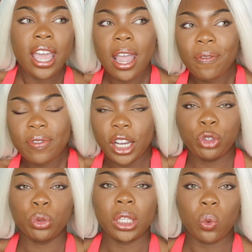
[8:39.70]
if they
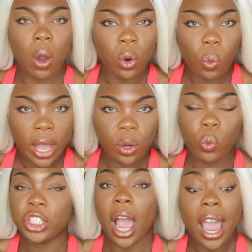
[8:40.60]
truly want to win,
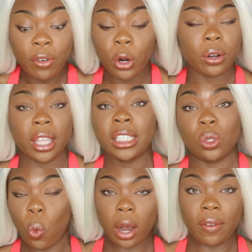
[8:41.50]
which I've heard this
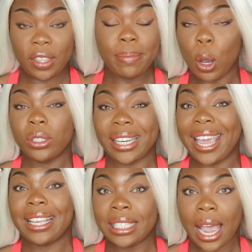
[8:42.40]
is one of the most
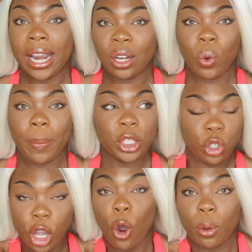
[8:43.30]
excited women
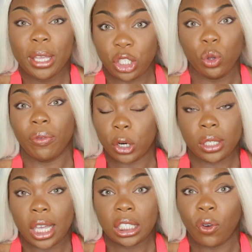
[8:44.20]
to go to Miss
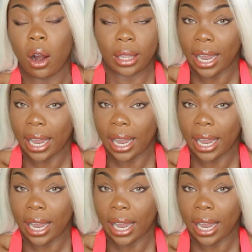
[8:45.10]
Universe thus far.